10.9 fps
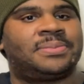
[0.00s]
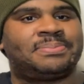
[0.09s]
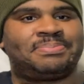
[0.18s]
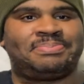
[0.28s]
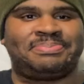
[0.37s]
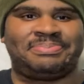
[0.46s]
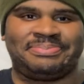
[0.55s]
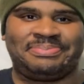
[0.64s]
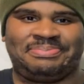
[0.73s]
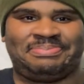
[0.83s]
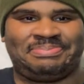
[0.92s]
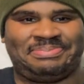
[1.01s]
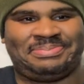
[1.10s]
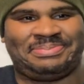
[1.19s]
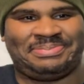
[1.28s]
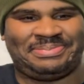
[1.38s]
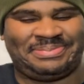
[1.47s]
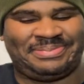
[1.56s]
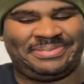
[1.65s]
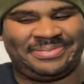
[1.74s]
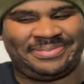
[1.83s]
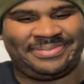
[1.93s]

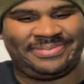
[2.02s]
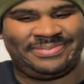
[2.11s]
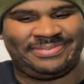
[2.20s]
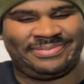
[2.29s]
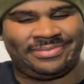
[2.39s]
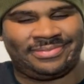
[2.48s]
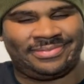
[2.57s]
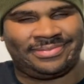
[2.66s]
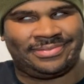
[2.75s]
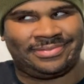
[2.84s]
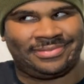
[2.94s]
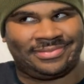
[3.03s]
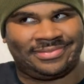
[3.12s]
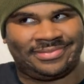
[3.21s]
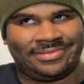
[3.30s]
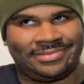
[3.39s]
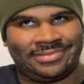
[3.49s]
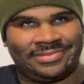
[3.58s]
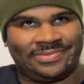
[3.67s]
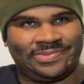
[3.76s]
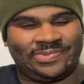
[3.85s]
The person shown says nothing.